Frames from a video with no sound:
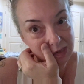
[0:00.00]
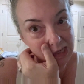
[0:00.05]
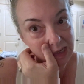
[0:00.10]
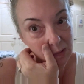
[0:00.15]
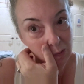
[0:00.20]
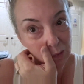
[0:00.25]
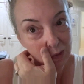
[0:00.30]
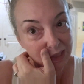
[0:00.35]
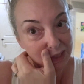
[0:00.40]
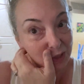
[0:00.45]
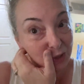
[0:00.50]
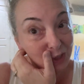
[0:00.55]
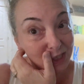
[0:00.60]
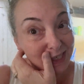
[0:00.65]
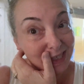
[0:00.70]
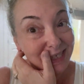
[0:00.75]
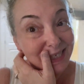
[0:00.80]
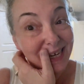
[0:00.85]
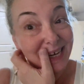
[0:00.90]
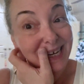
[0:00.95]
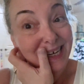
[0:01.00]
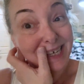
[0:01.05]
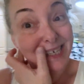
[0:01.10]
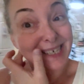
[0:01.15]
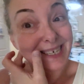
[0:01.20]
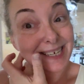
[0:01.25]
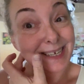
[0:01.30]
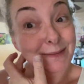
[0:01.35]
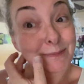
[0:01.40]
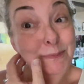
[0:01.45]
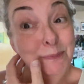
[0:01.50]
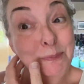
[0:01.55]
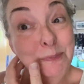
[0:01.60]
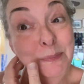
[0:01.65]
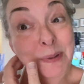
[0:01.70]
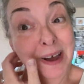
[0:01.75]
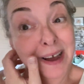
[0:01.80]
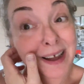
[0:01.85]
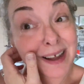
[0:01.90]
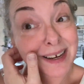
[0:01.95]
time what he's trying to say.
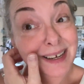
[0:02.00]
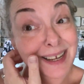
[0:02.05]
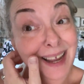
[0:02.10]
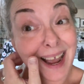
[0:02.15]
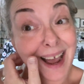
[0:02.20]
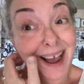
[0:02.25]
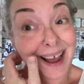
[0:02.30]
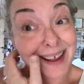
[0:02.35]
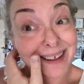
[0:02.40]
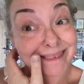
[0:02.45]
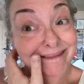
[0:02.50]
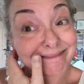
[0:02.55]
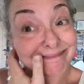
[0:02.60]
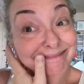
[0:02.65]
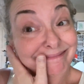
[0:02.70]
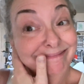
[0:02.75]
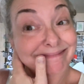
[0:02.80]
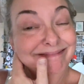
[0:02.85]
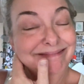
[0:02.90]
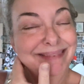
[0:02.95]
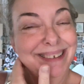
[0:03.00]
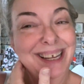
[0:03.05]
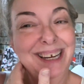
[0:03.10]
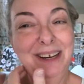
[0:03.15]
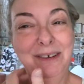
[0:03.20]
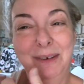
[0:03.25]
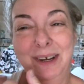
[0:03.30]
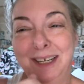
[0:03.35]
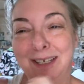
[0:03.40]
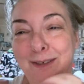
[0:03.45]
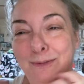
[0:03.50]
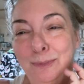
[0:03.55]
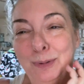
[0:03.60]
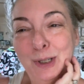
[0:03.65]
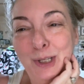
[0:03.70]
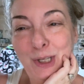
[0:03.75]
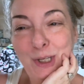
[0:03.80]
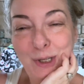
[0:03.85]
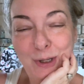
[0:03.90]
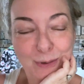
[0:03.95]
But yeah, anyway, it's
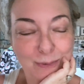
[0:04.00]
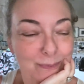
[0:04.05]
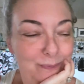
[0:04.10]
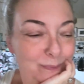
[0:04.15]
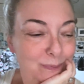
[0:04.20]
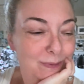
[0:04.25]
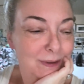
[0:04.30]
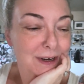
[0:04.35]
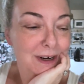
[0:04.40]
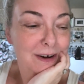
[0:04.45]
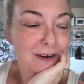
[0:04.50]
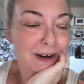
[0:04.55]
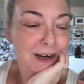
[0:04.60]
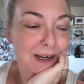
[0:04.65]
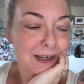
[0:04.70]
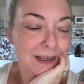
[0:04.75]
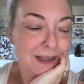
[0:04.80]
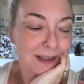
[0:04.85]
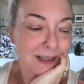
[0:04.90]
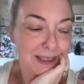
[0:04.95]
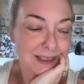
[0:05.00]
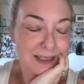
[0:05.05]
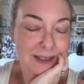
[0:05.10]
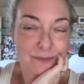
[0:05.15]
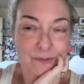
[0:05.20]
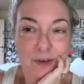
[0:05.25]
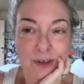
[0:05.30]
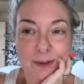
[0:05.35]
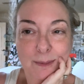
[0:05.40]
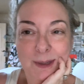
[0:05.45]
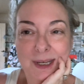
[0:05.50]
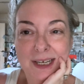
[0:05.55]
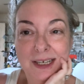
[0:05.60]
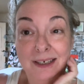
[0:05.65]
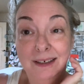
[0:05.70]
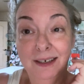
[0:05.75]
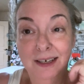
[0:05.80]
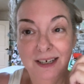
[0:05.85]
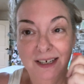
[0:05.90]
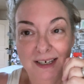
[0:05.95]
pretty cute. All right, that's it for the
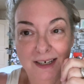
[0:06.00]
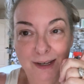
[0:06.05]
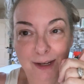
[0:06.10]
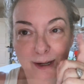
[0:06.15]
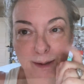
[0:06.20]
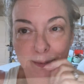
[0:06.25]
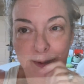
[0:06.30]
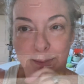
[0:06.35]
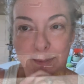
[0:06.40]
minute. I'll be